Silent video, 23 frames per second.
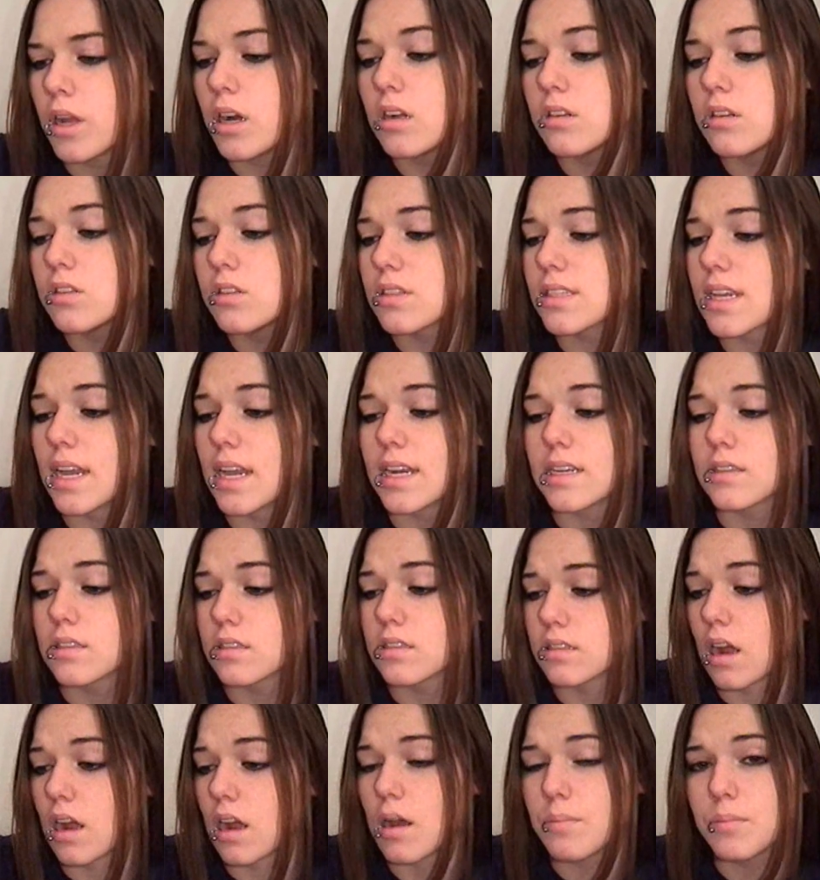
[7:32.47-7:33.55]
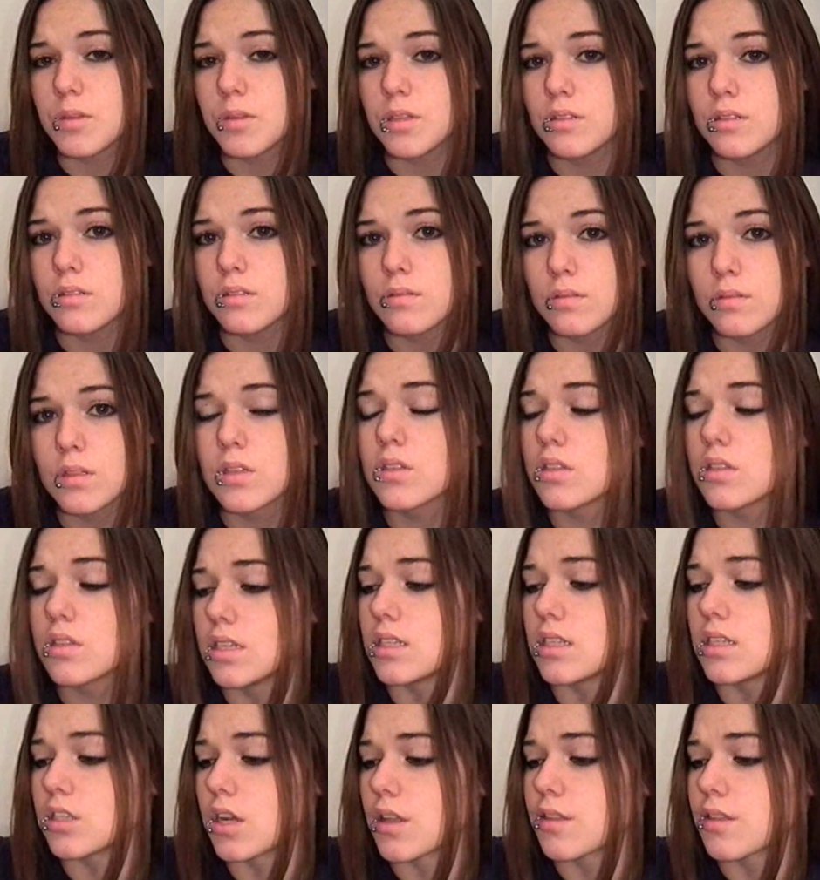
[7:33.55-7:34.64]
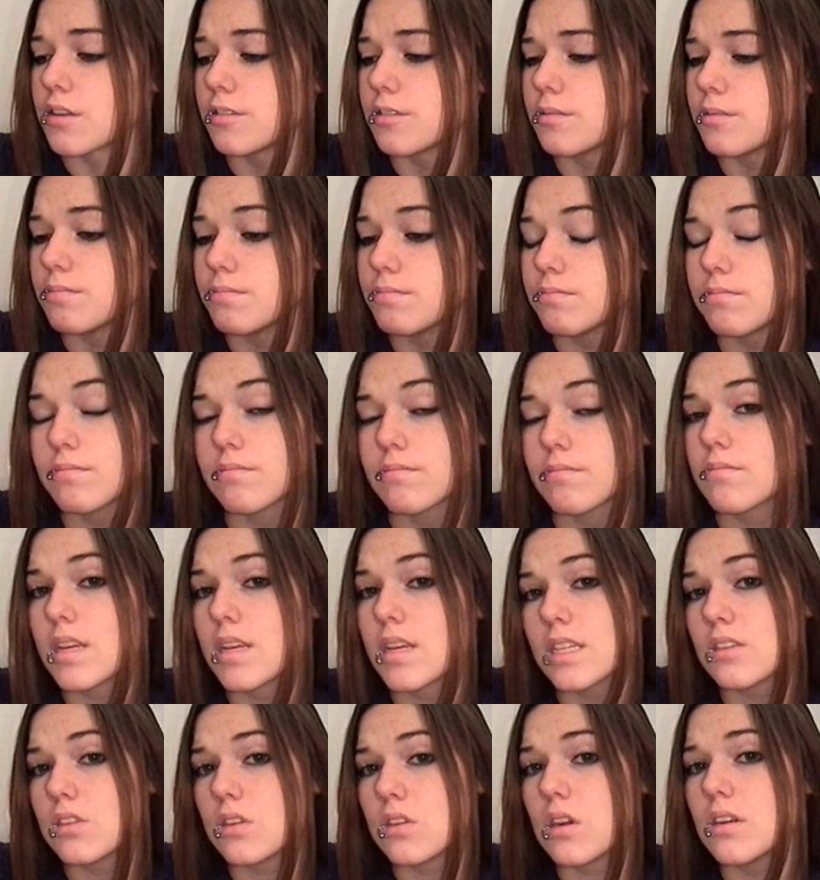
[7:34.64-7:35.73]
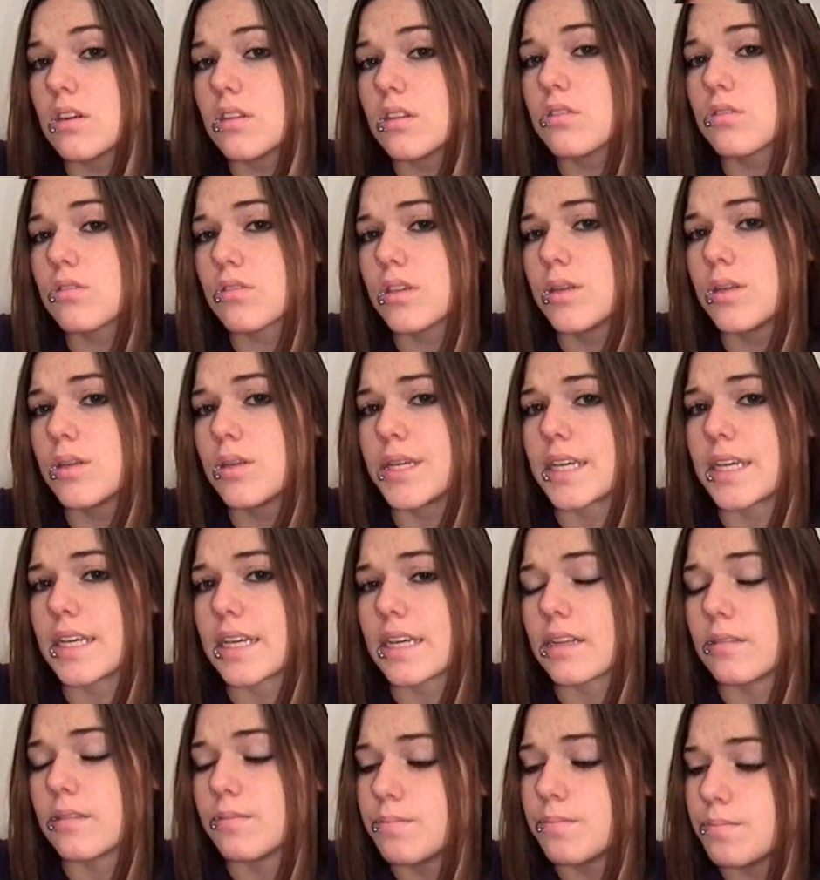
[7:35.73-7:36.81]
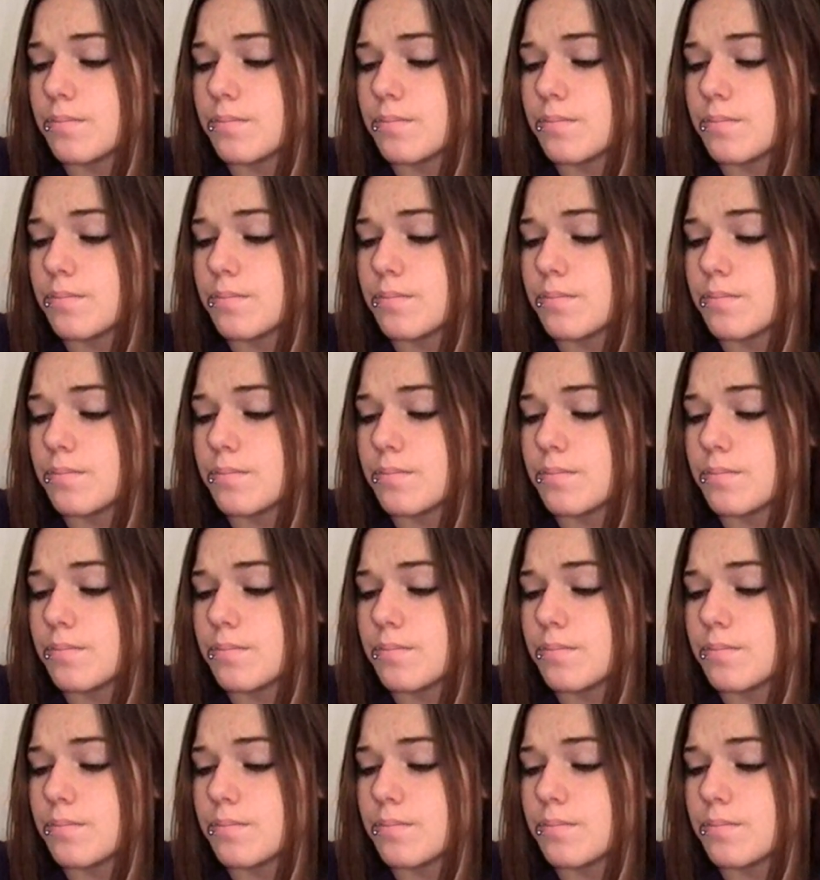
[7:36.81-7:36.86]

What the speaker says: "We all just kind of stopped, looked at each other, and started screaming again."